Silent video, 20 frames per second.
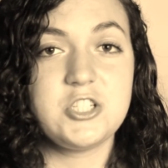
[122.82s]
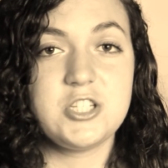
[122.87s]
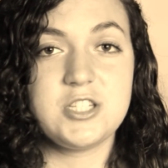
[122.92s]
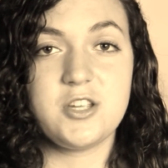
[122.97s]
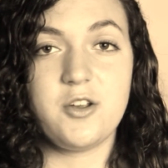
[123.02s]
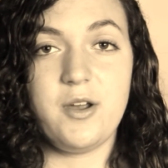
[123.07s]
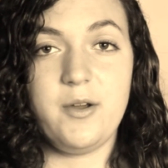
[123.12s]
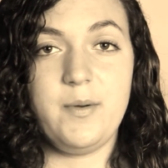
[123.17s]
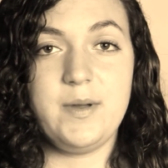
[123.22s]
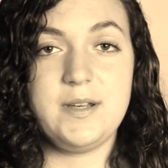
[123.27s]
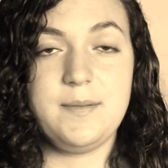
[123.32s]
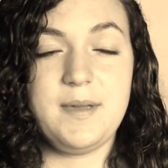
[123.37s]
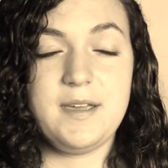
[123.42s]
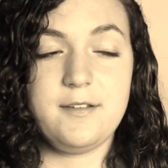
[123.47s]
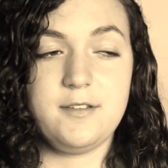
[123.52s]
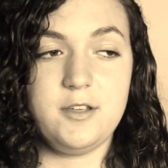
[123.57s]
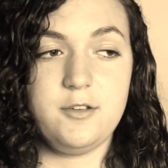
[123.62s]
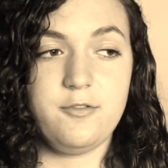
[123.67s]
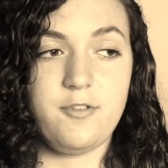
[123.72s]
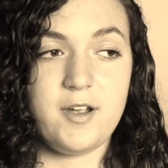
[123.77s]
just a great way to
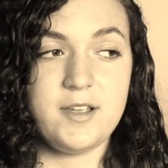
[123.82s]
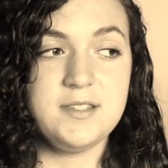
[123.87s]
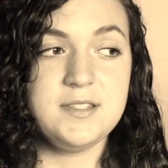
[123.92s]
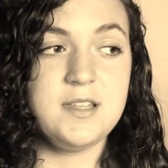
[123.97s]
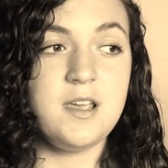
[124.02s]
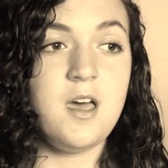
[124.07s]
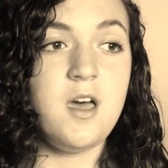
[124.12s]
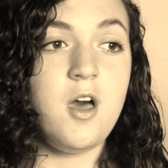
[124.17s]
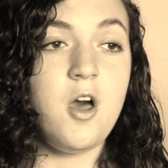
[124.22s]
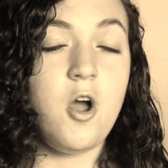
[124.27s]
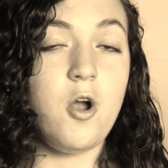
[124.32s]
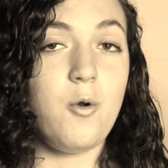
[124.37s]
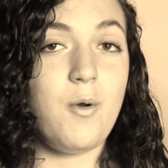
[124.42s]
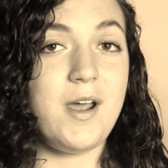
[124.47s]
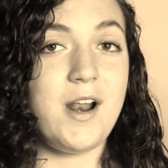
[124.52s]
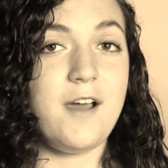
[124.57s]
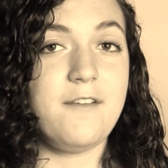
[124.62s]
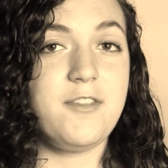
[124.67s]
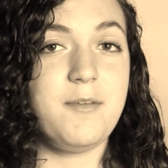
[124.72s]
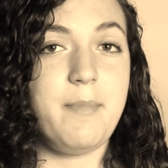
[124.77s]
make new friends
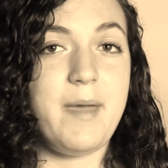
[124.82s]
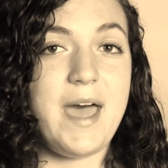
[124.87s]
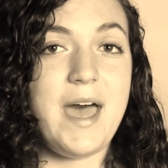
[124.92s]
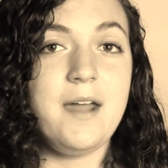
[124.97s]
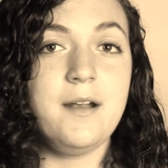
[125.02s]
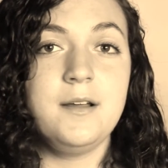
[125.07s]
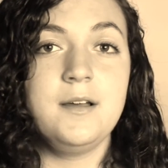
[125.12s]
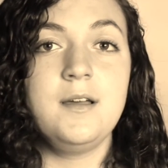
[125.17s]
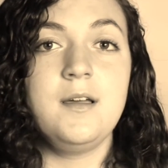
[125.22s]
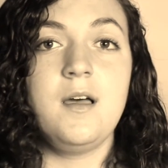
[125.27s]
right off the bat.